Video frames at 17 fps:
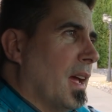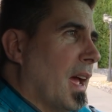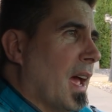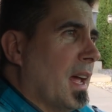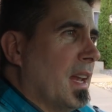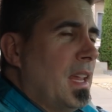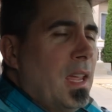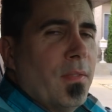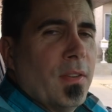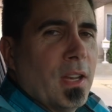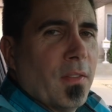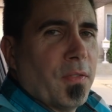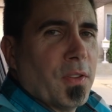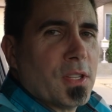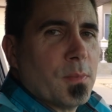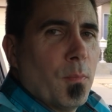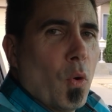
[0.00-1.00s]
And even if
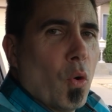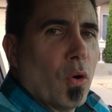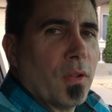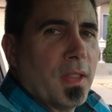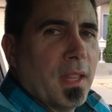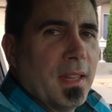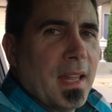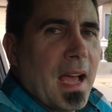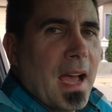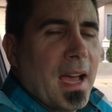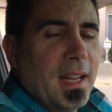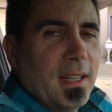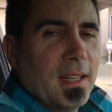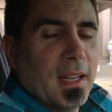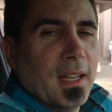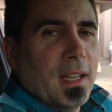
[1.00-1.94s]
it's more than that,